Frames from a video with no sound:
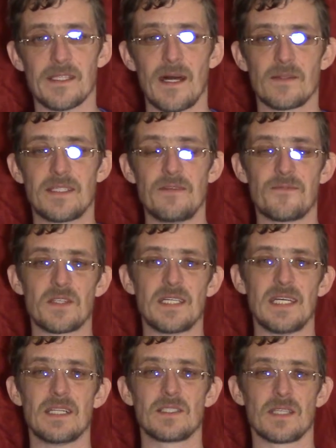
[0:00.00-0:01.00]
Now, T for
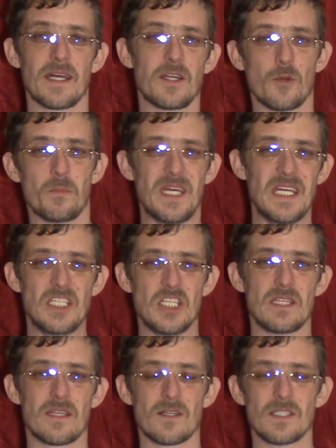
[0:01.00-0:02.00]
Teen is like your
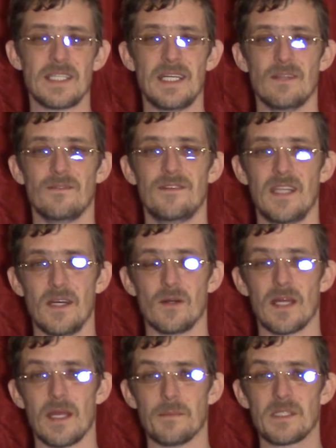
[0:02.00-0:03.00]
PG-13 of video
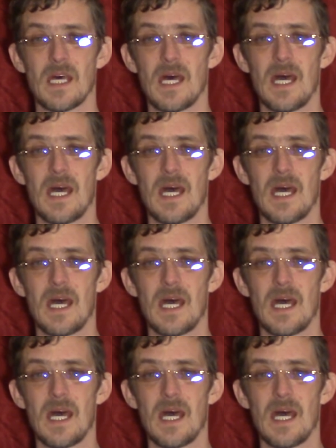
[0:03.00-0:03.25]
games.